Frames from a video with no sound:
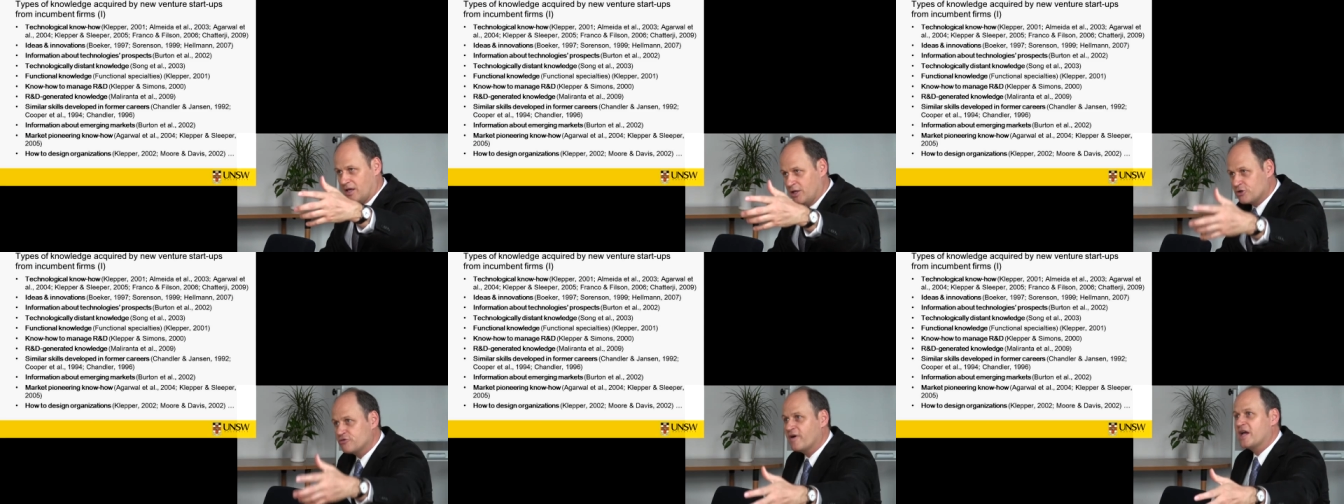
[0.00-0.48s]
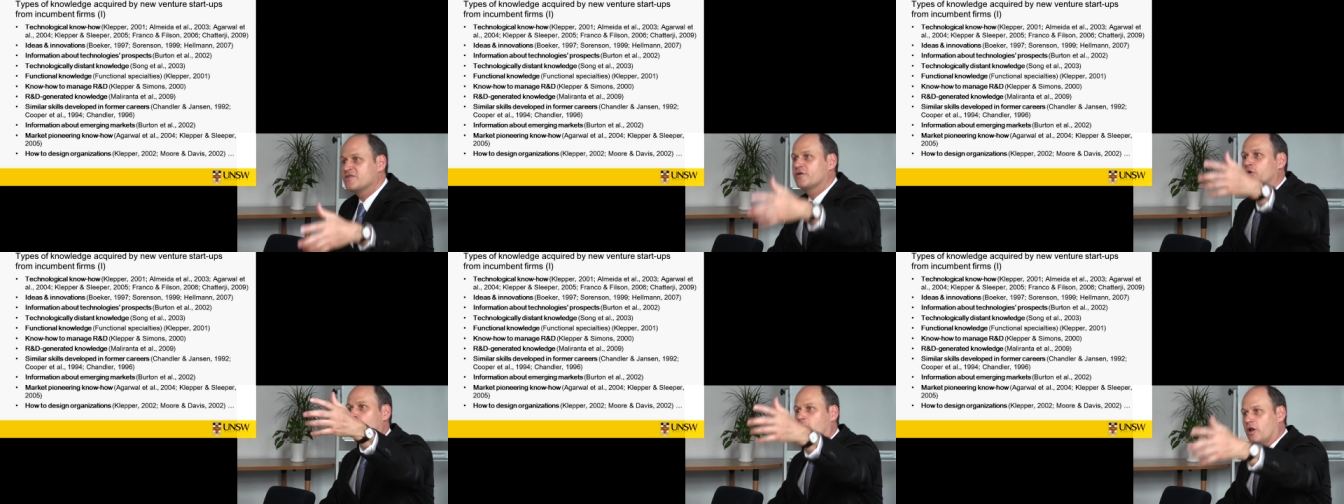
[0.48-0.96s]
in
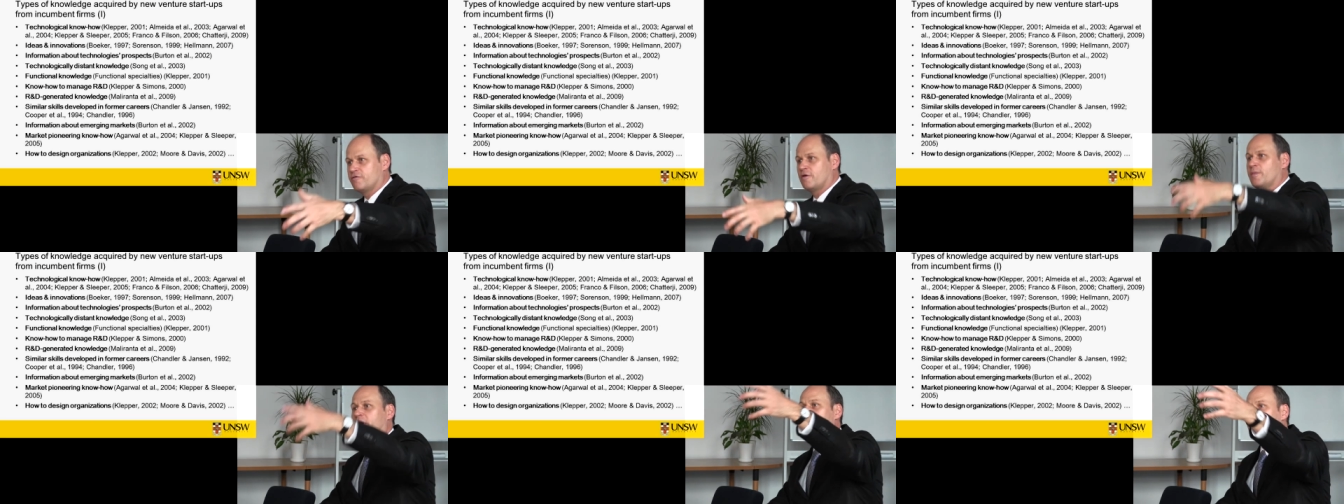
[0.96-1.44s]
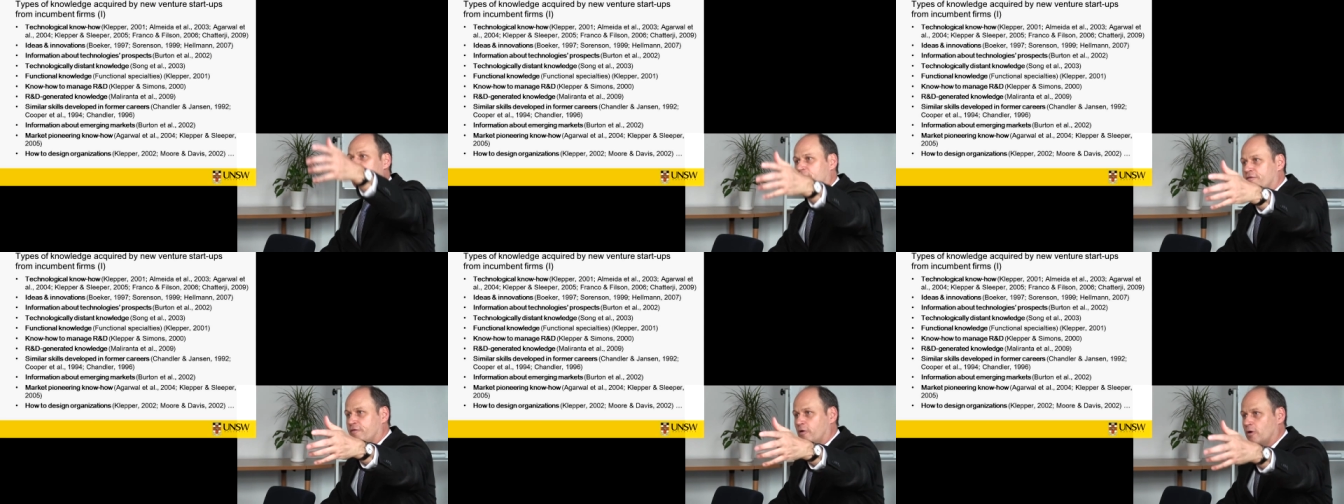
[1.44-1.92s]
transferring knowledge from
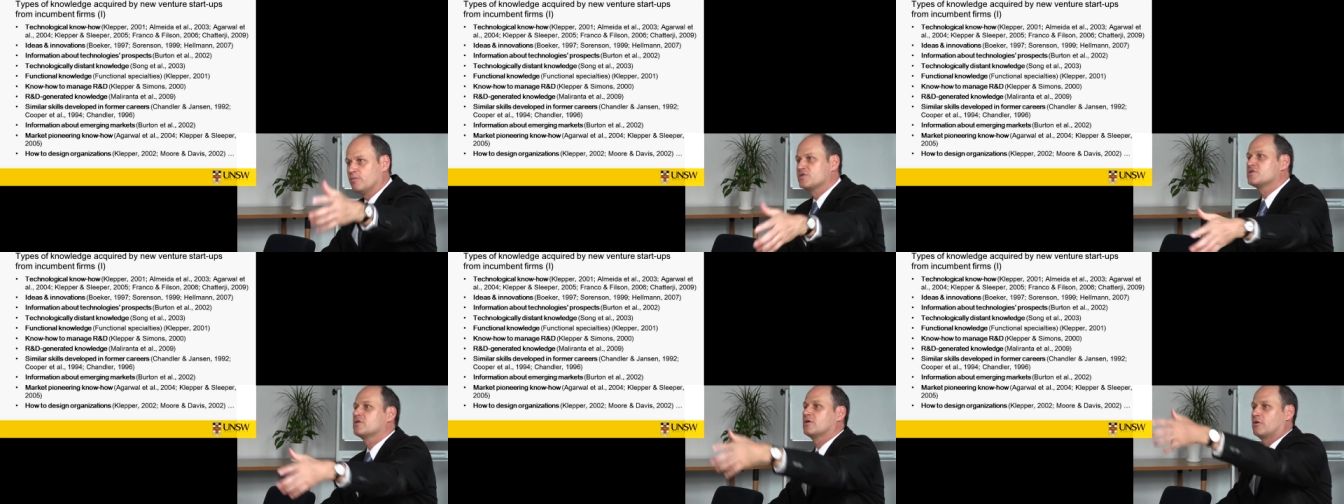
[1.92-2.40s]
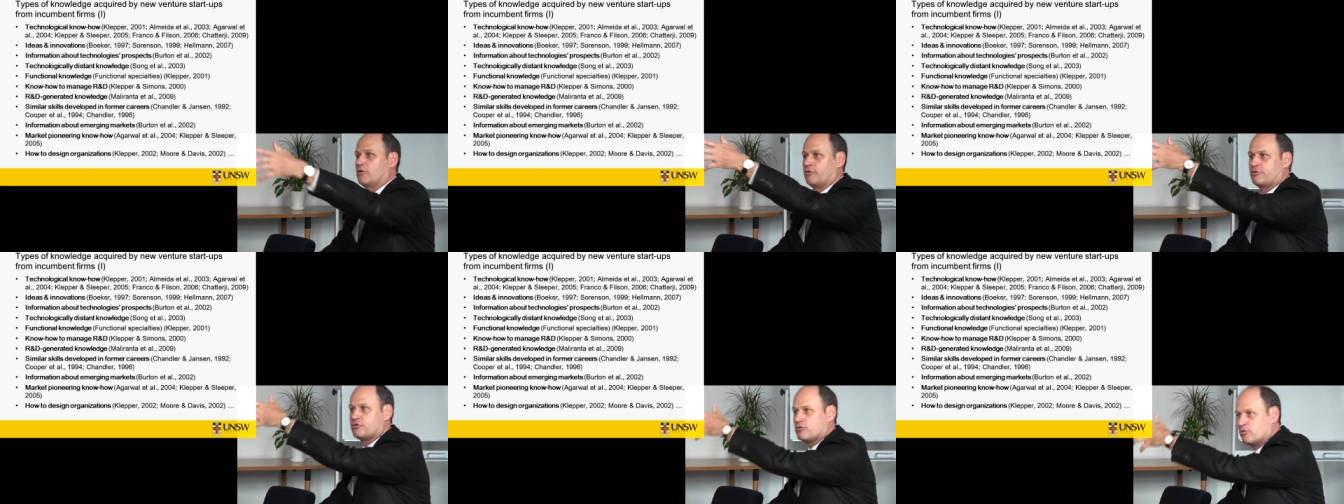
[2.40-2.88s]
incumbent firms
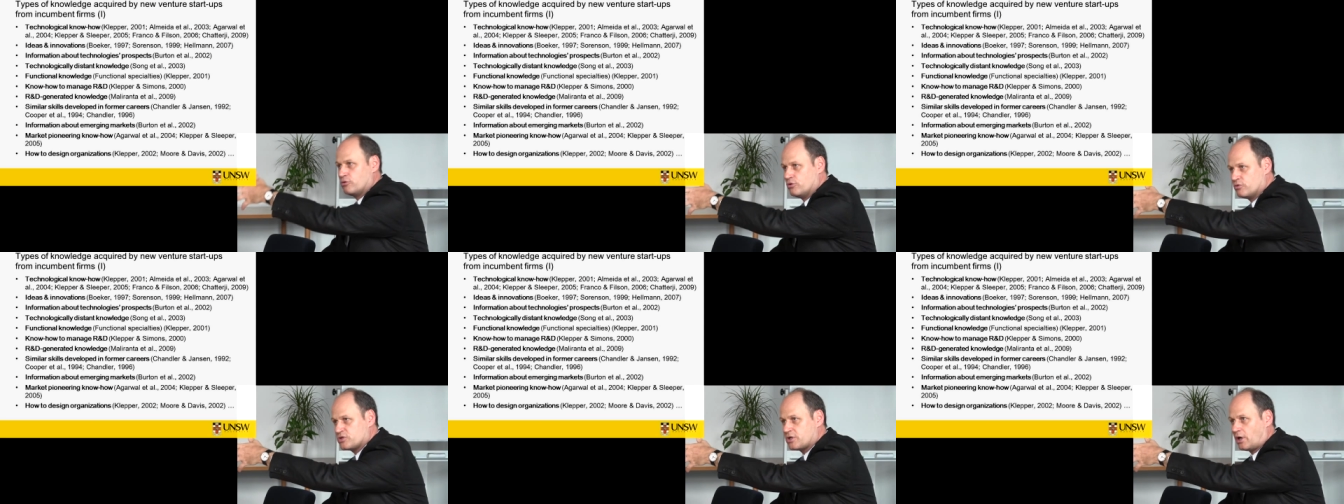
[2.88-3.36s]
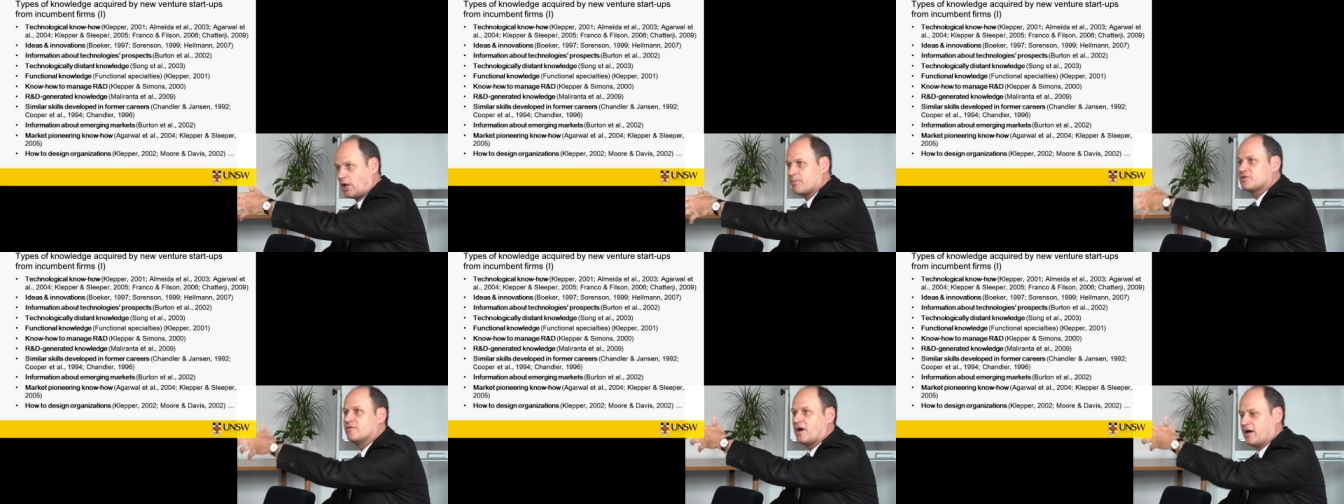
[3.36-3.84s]
to new
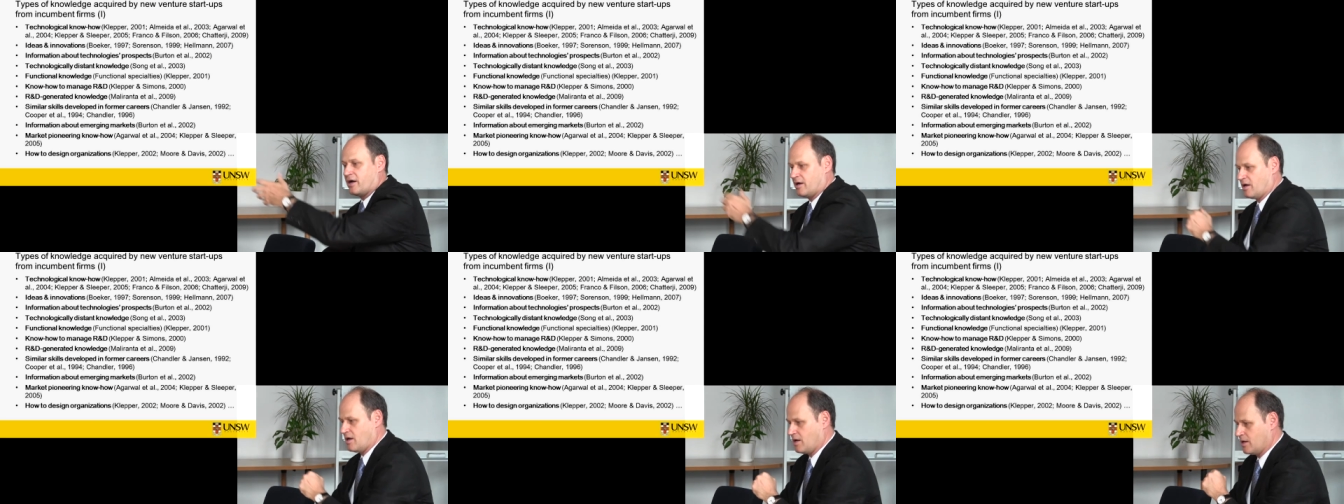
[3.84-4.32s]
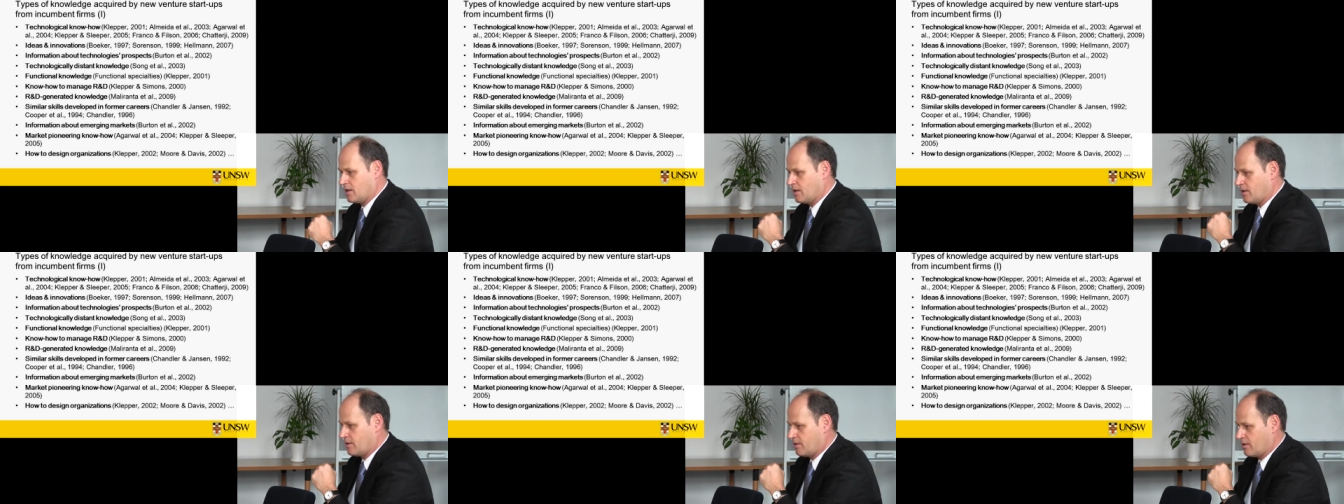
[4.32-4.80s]
startups
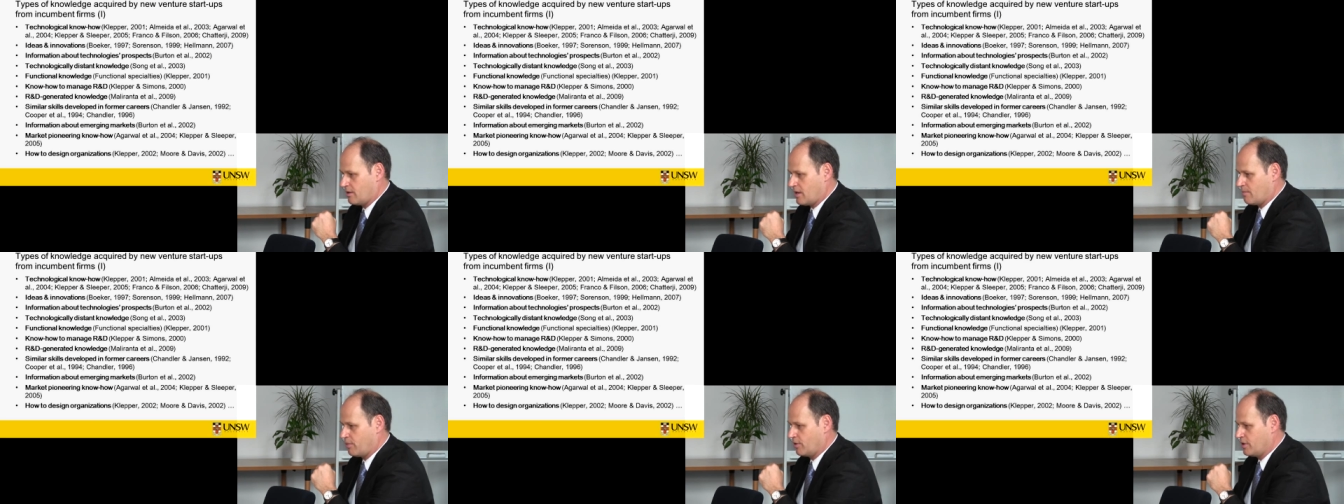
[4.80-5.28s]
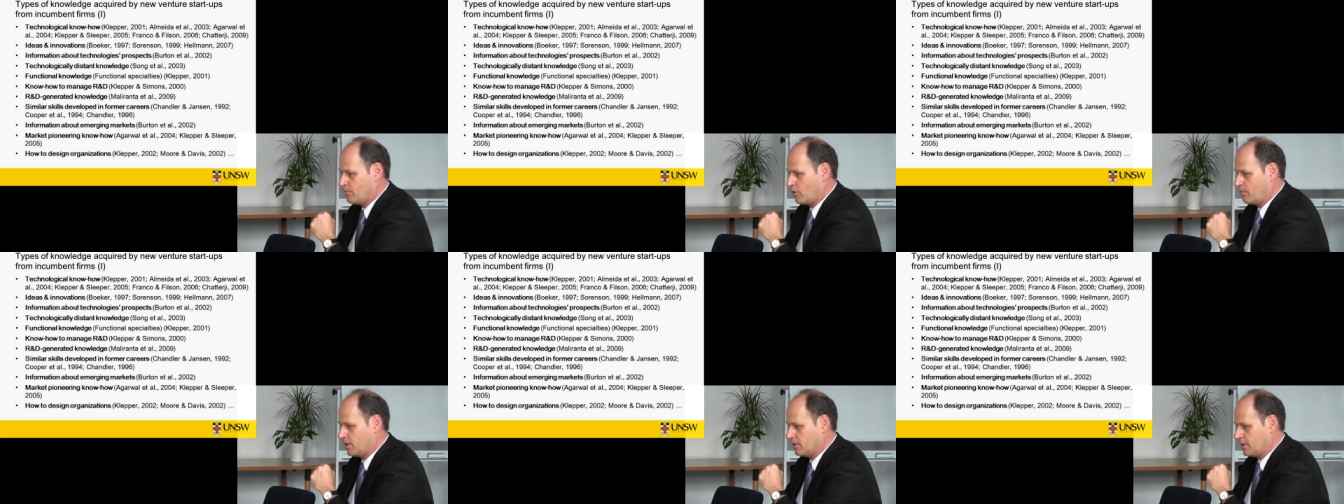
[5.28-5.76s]
via employee
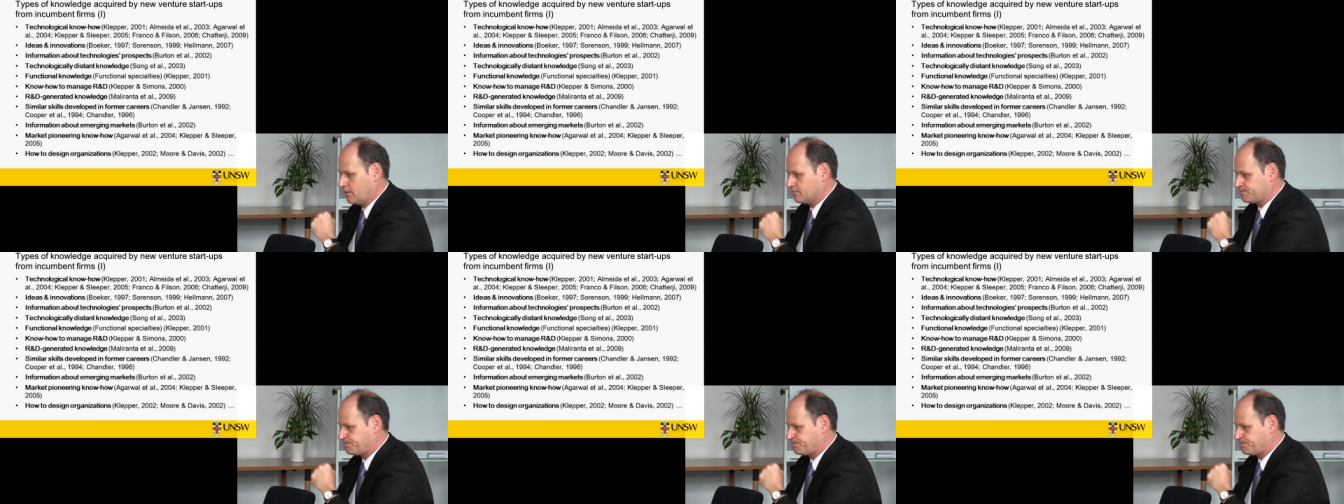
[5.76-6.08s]
mobility.